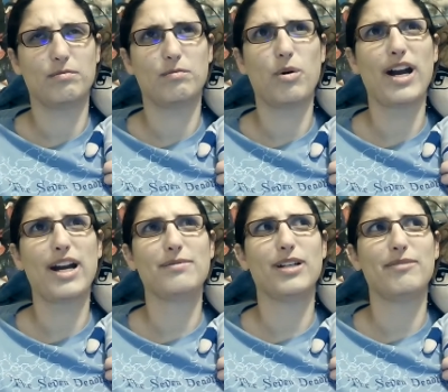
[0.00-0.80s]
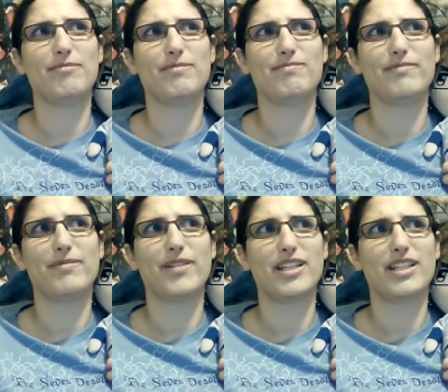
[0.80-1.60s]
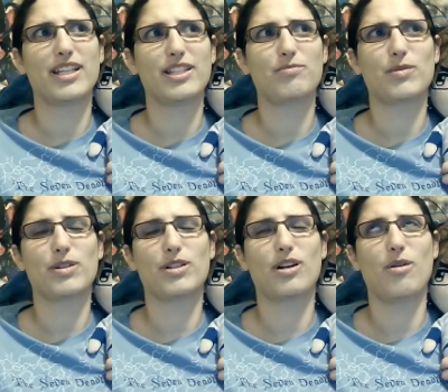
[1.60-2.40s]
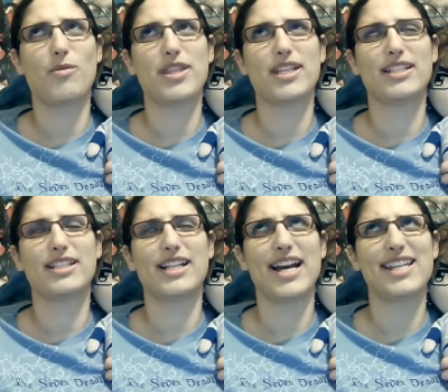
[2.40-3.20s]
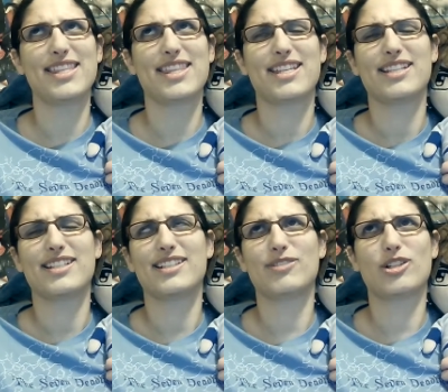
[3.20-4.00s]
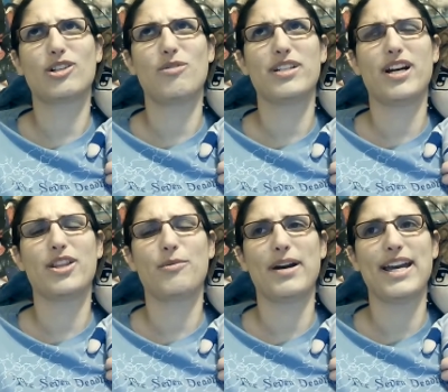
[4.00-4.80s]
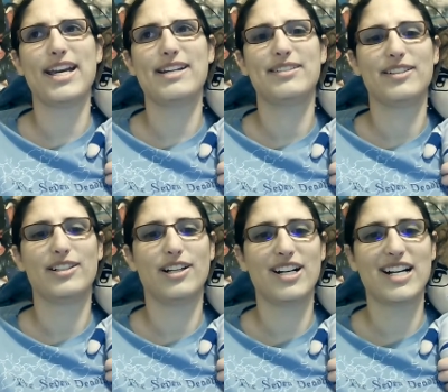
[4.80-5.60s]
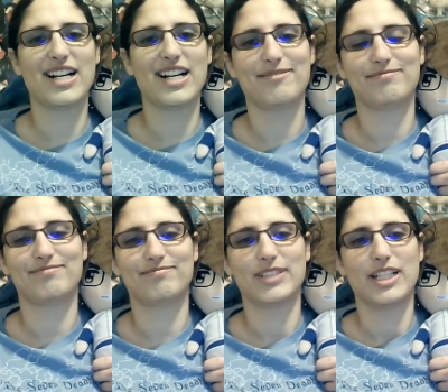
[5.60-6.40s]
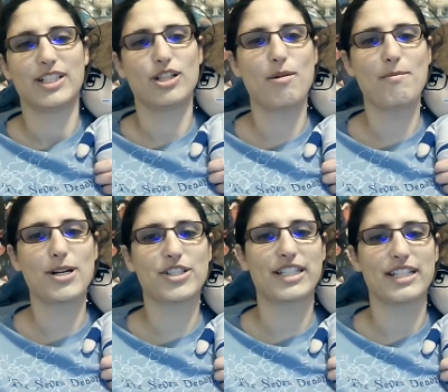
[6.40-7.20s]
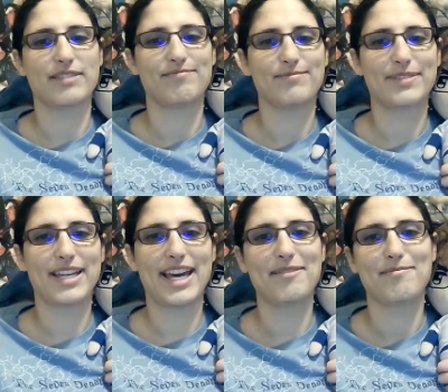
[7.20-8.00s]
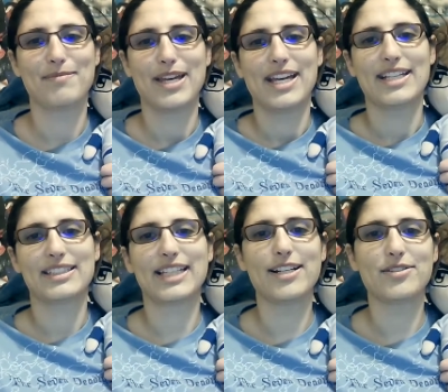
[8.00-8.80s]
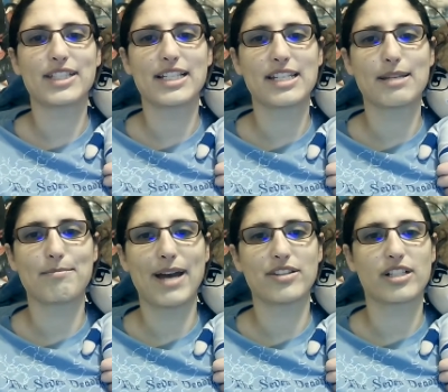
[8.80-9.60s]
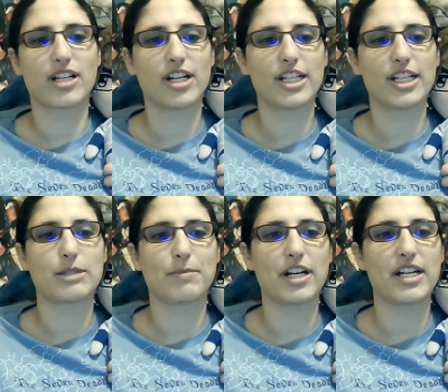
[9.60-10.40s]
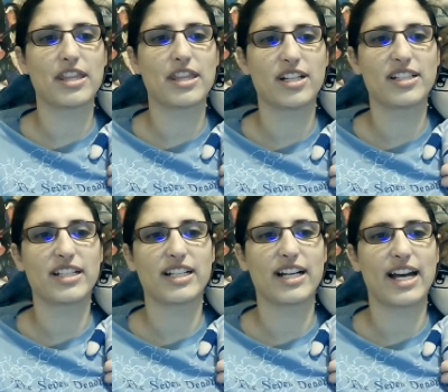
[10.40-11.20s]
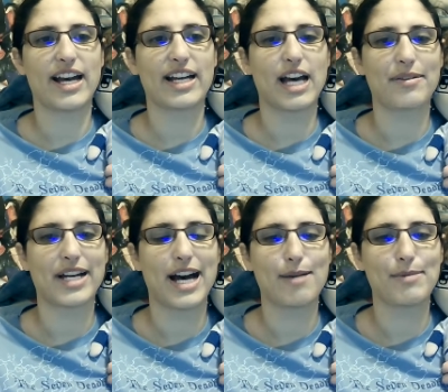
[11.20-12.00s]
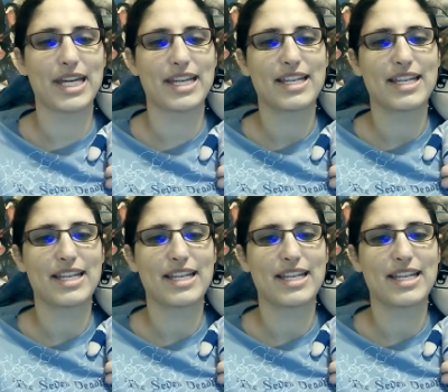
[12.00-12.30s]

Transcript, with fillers: What? Uh, I guess we're going the ninth? We're going all the way? Alright. No mercy. Okay. Saito sent to the mound their guardian spirit, third year uh, Kawakami,